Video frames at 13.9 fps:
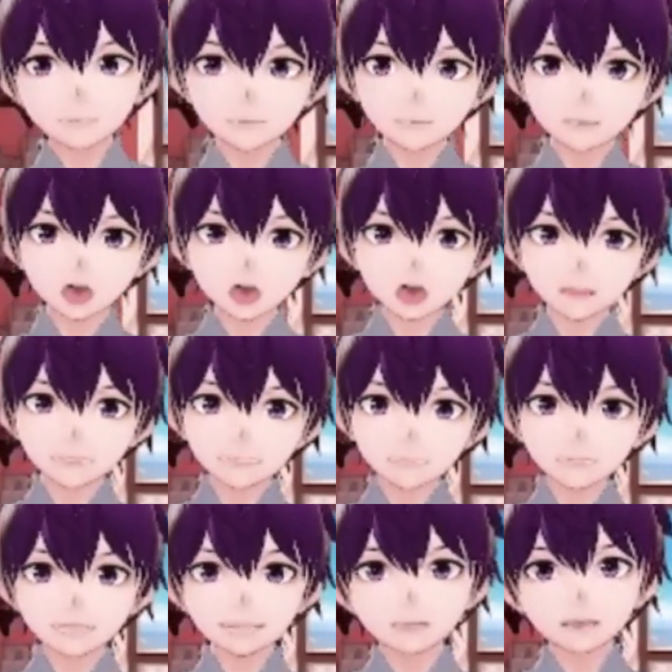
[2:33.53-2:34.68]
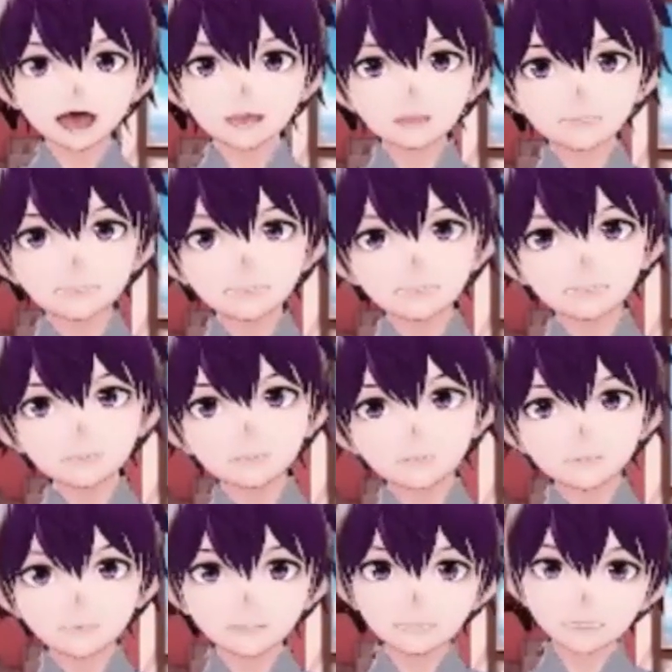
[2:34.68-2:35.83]
So this is also affecting
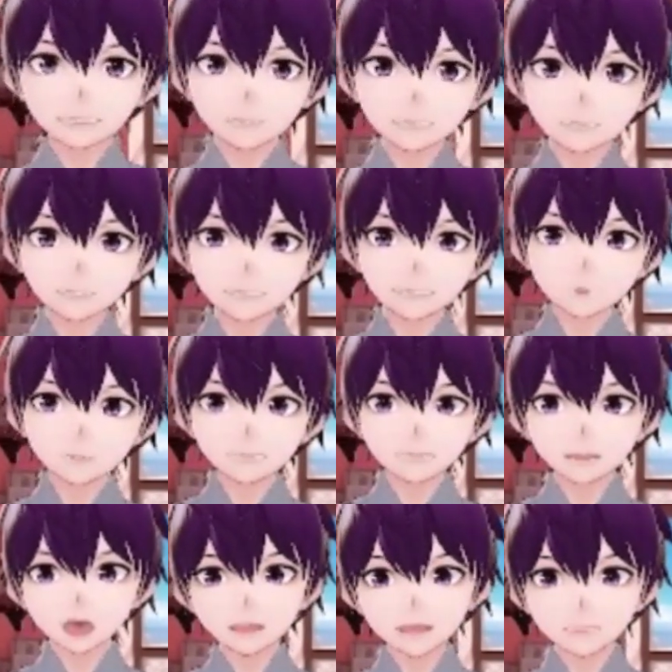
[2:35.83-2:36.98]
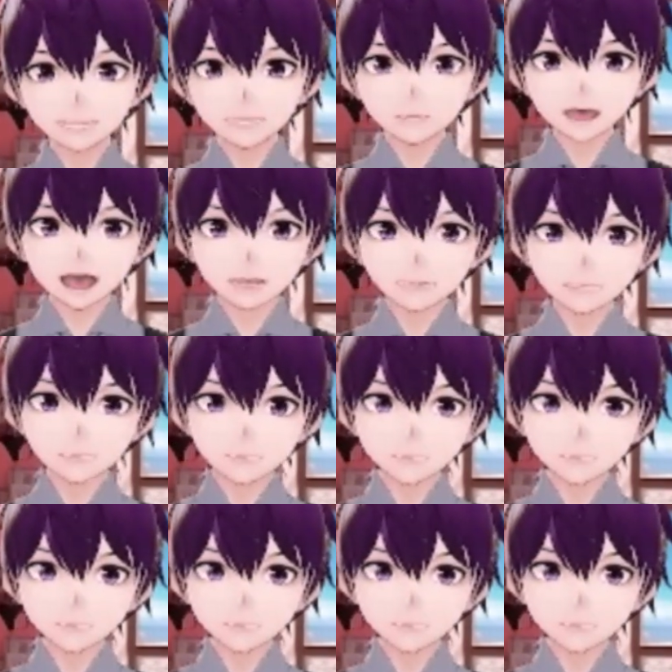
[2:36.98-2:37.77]
that we aren't using our correct time.